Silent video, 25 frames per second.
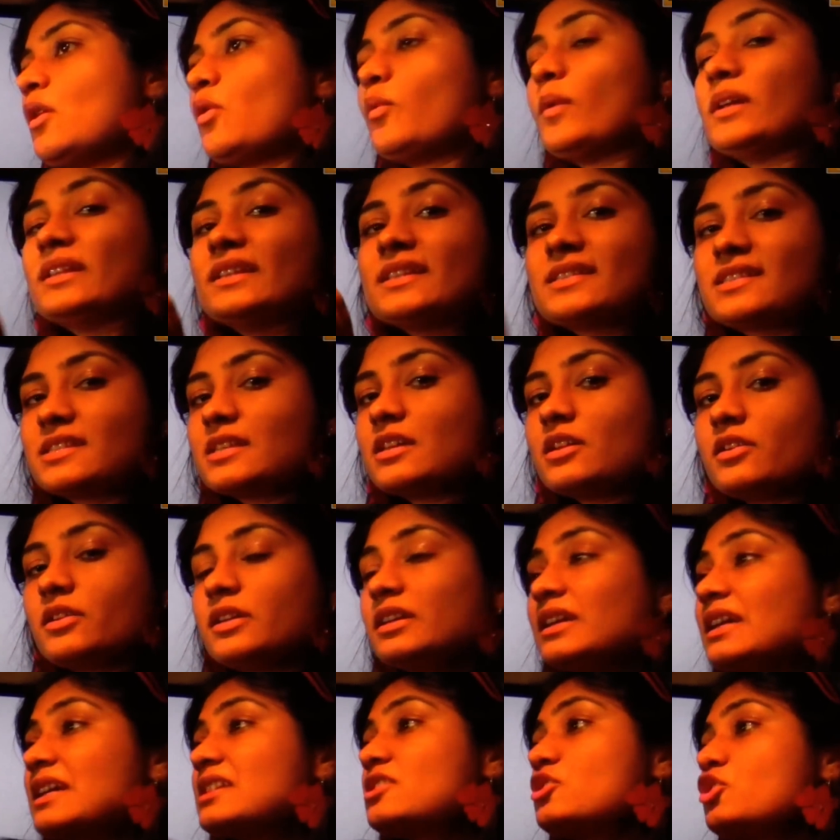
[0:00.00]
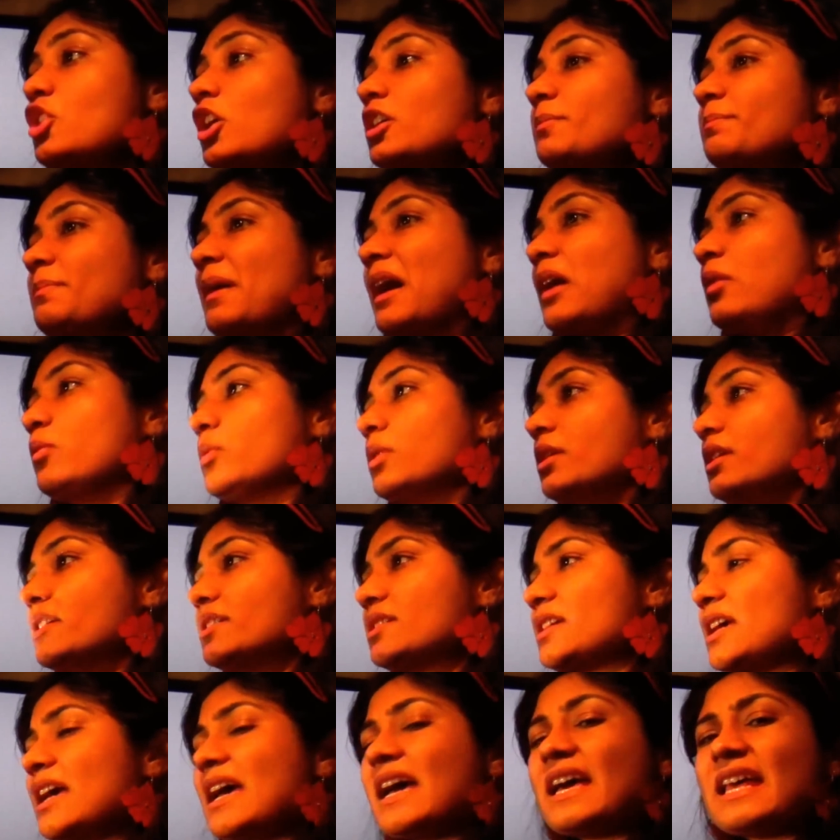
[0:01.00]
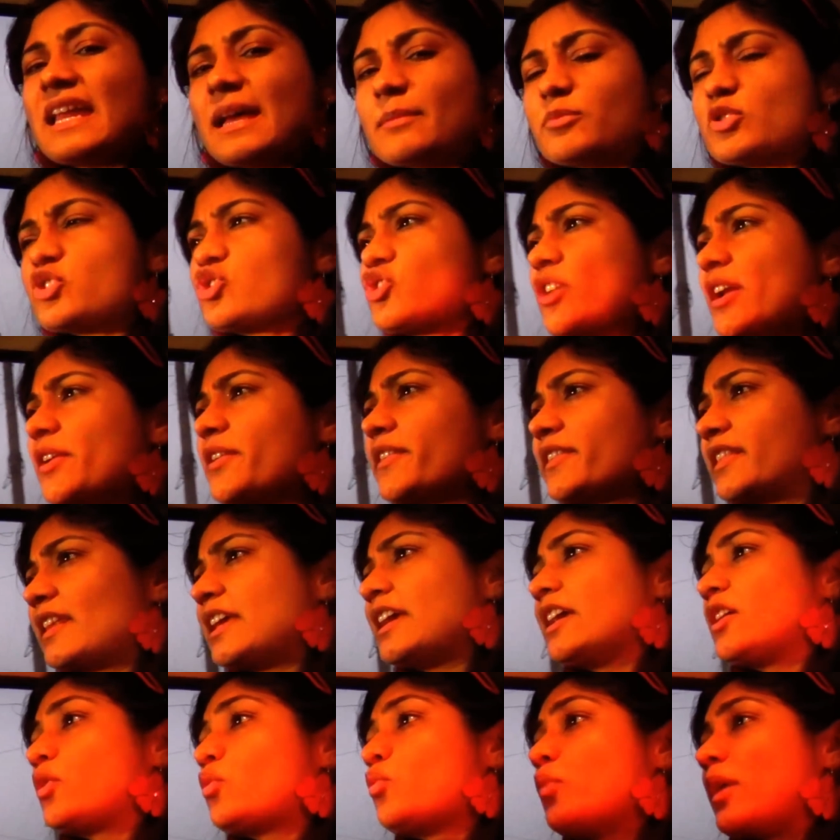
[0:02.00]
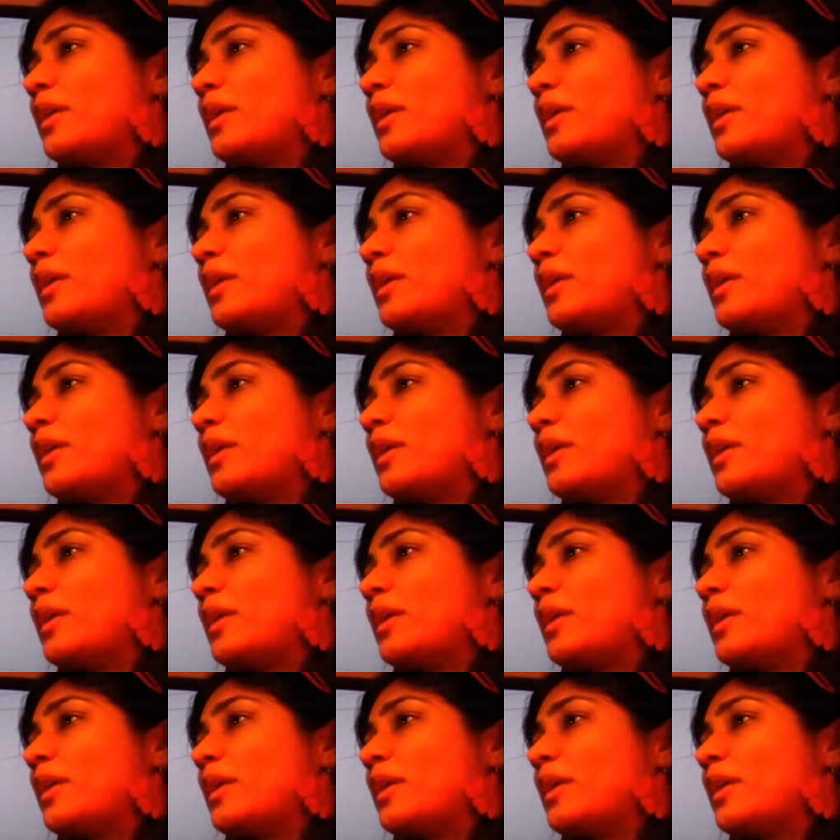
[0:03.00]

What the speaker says: Well, the steering is not powered, and I'm just trying to think,